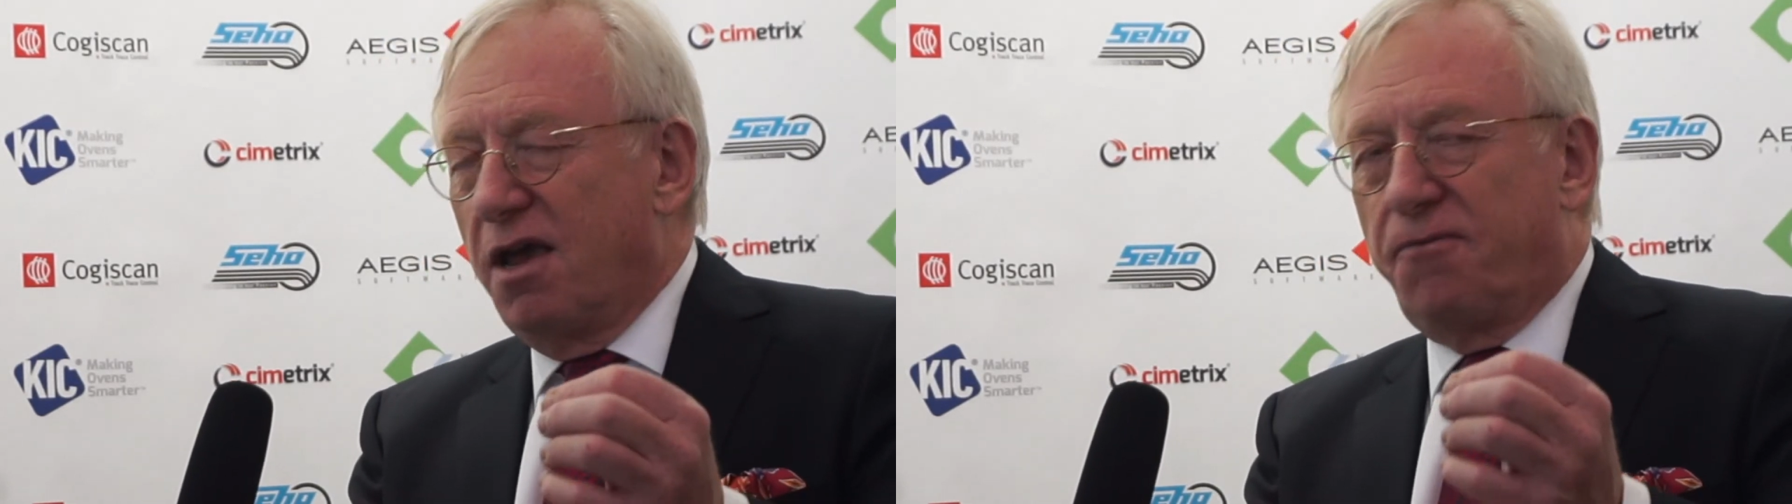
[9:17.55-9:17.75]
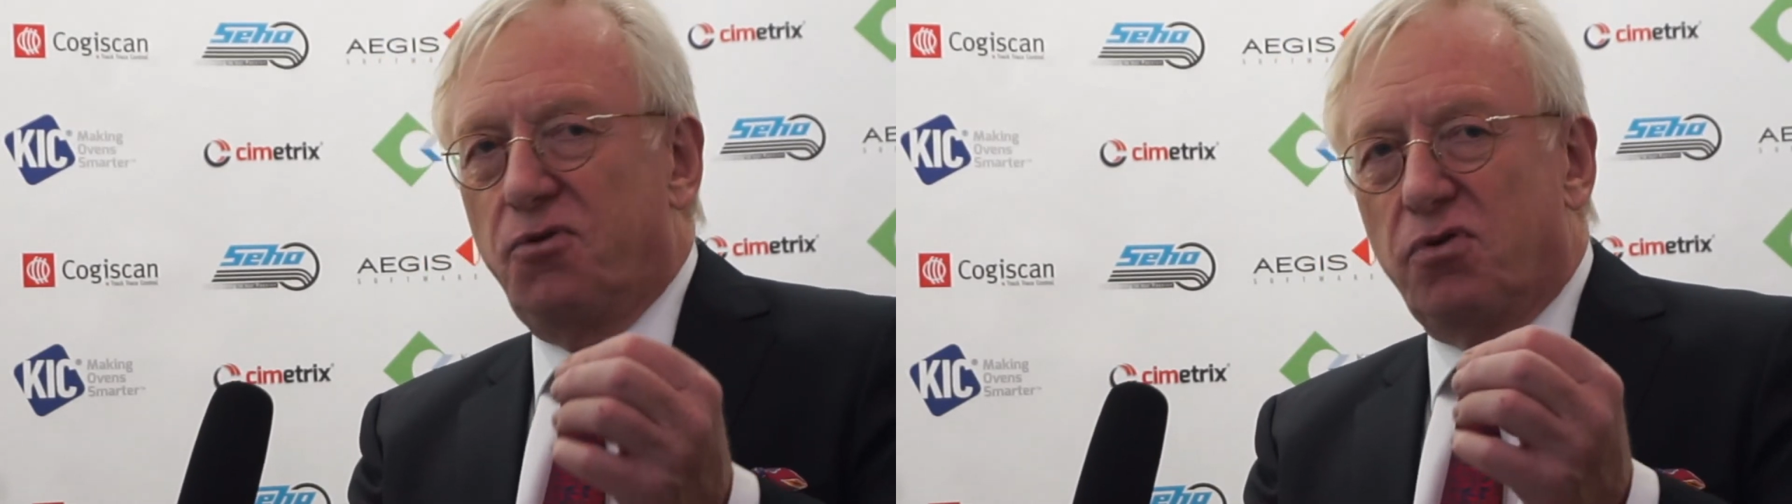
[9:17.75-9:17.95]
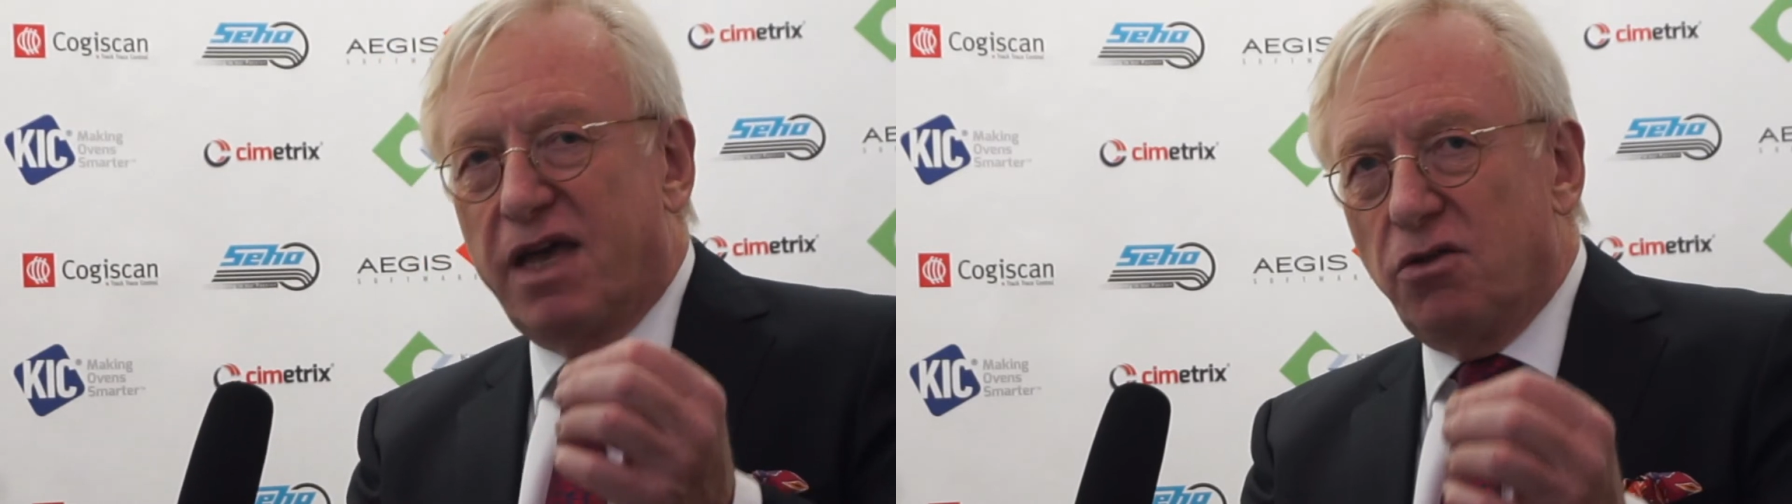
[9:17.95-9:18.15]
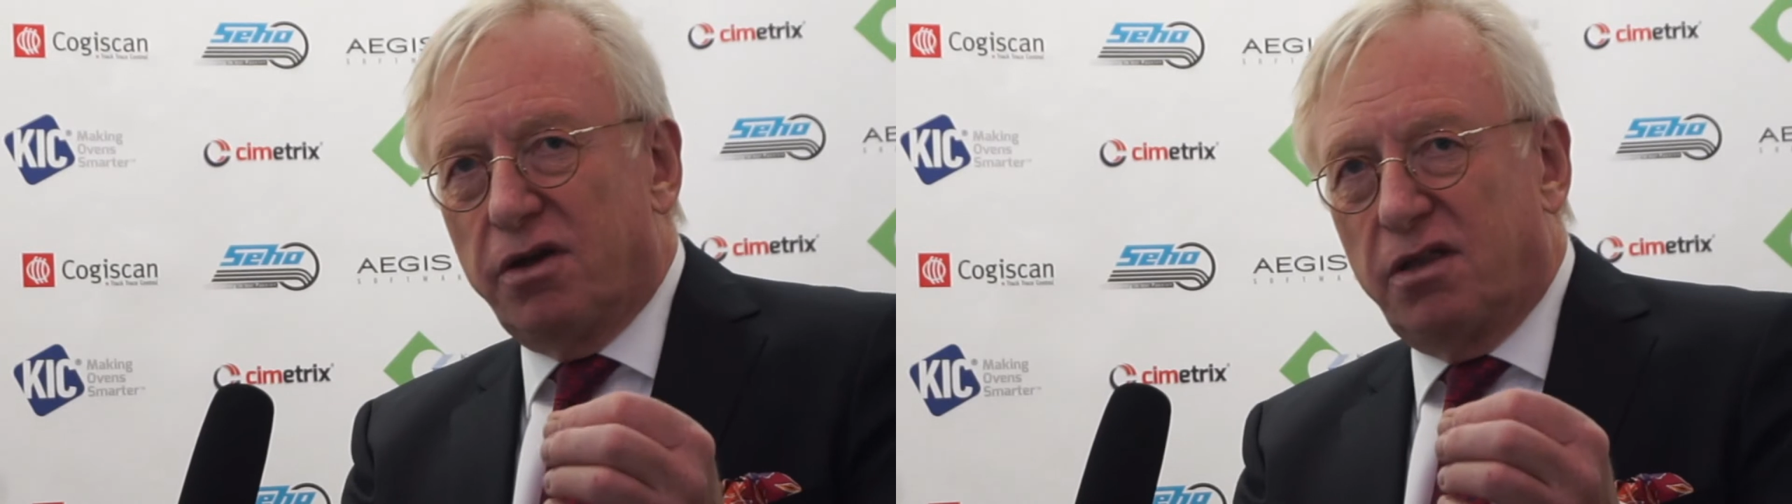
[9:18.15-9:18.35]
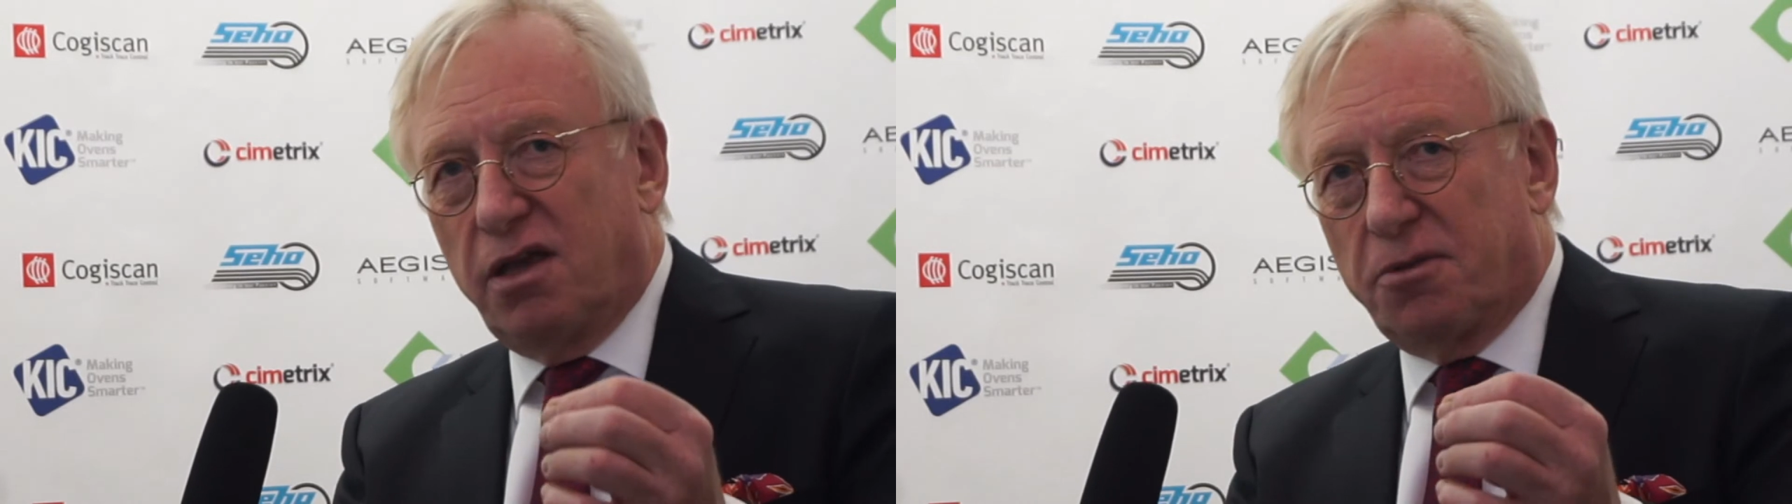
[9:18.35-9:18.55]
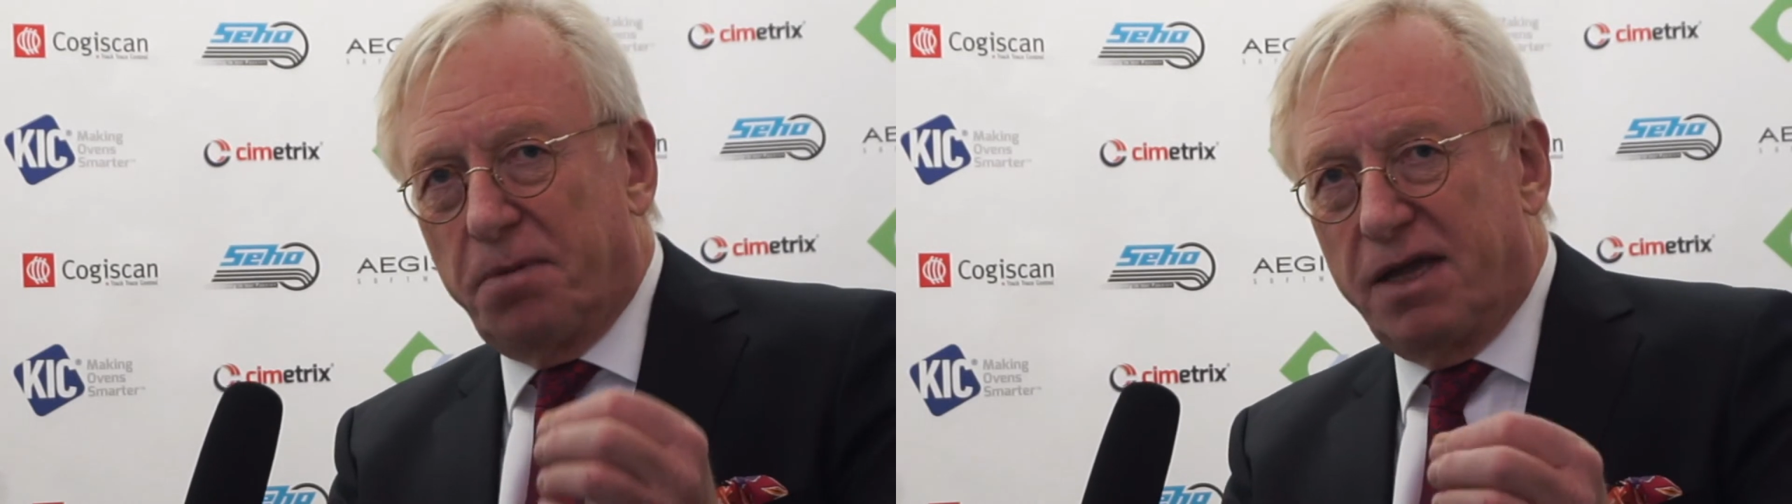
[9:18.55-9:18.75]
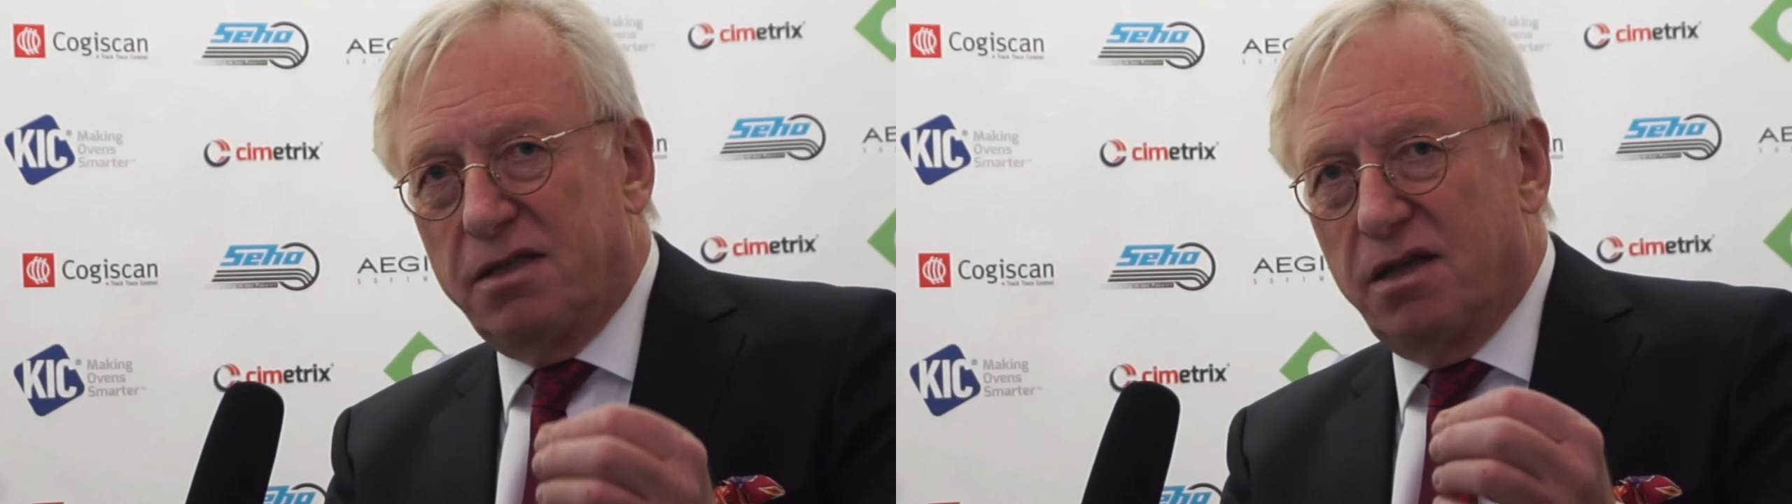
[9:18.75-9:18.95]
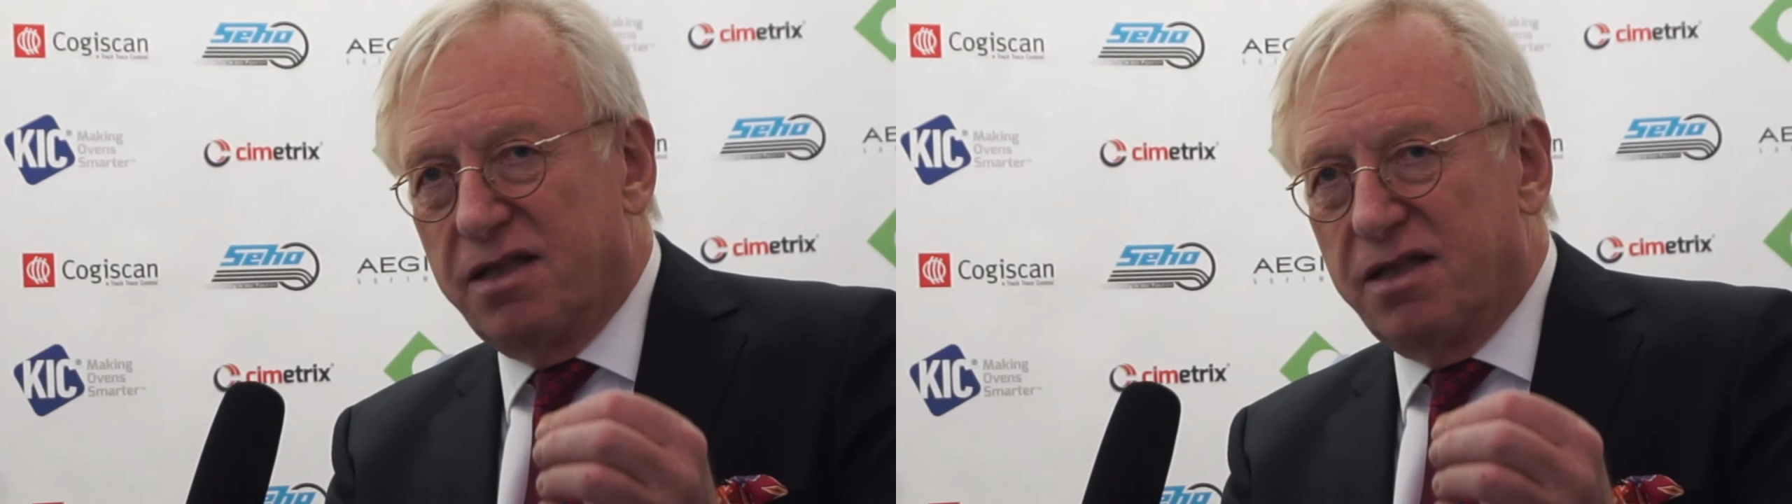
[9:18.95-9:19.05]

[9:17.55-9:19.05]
If you cannot explain